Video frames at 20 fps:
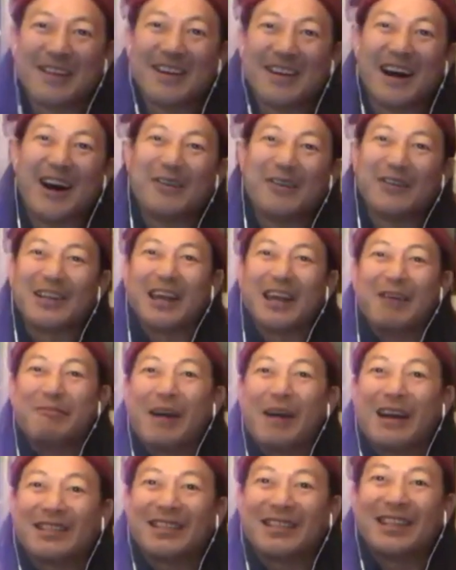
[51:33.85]
I would get
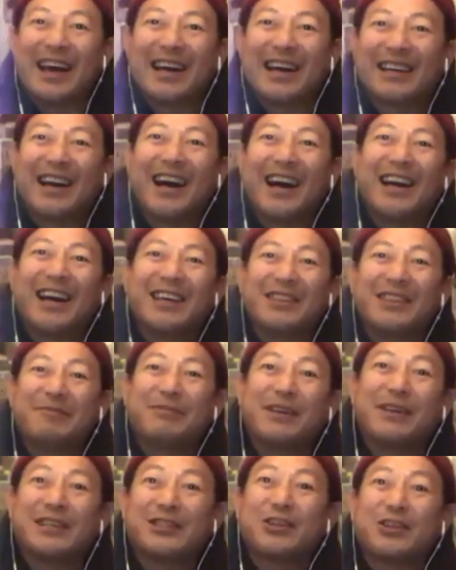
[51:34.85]
back to that guy in the
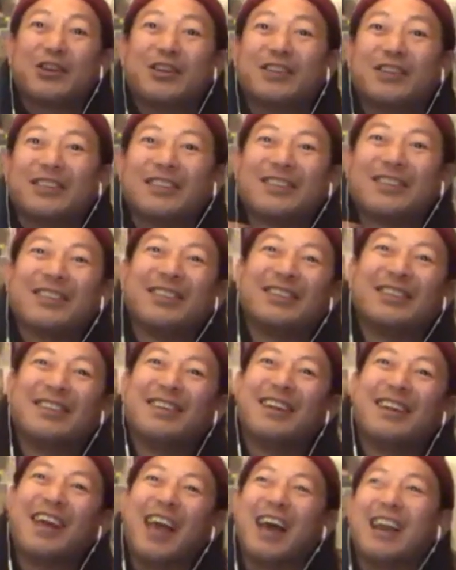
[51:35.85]
picture,
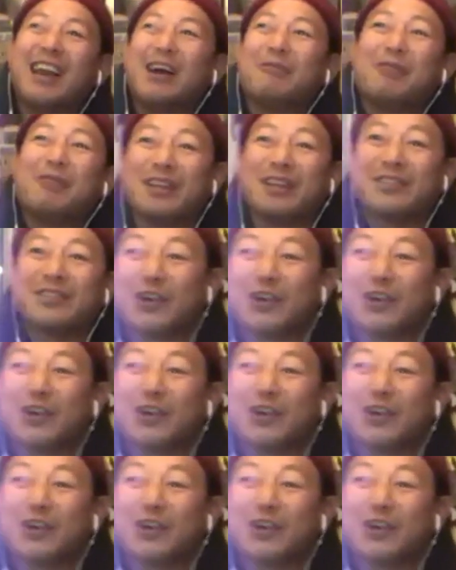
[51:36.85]
and I want to start